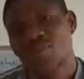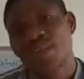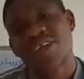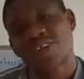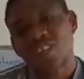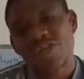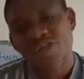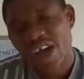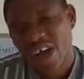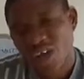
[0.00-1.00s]
is beneficial
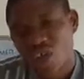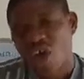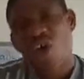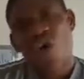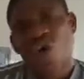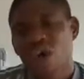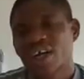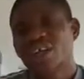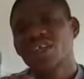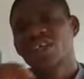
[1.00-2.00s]
for health.
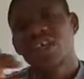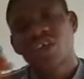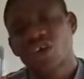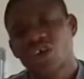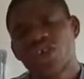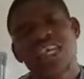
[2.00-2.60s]
Or you